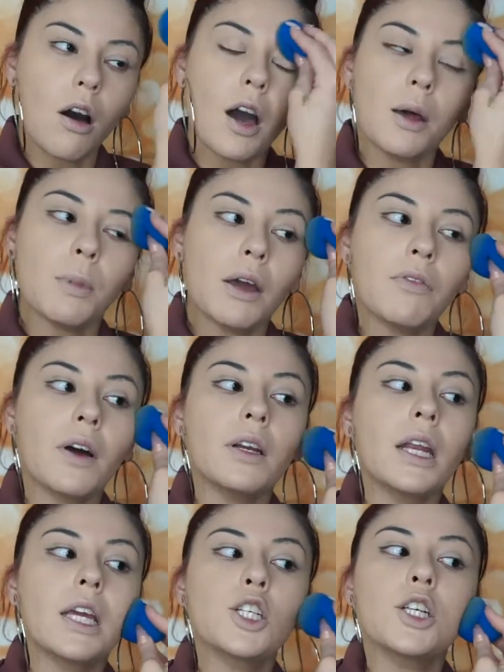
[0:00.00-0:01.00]
on my
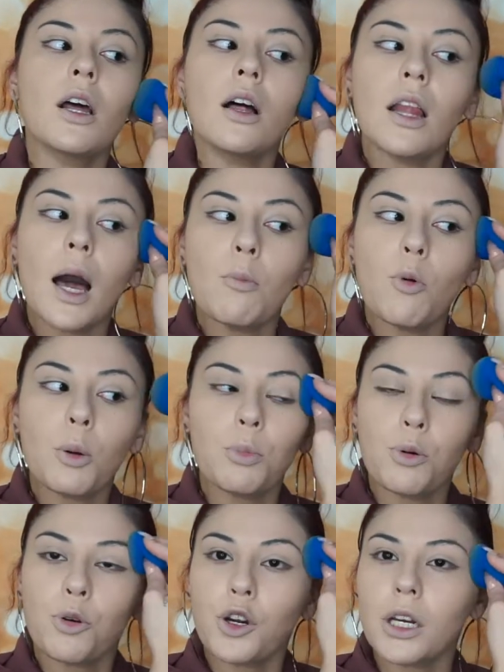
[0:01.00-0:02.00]
foundation a lot more
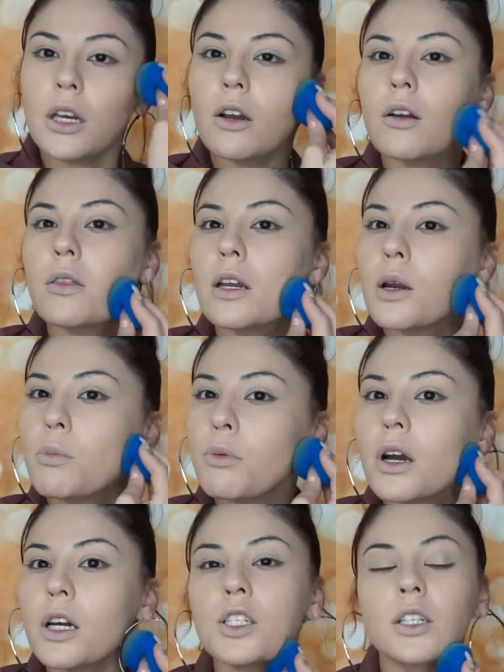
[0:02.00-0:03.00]
prettier than a
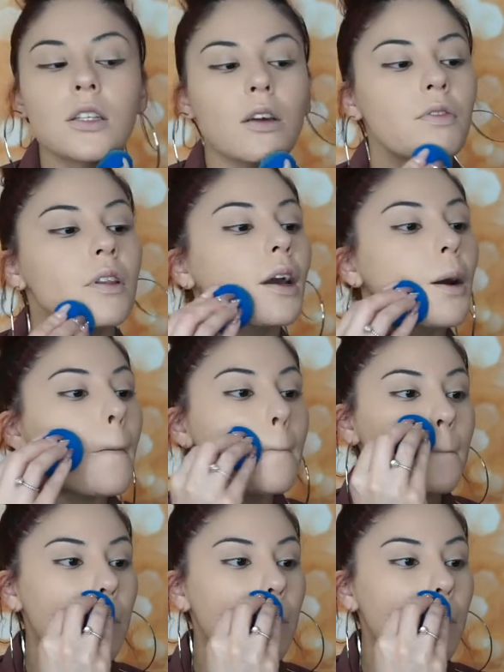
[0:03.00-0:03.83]
brush because I feel like a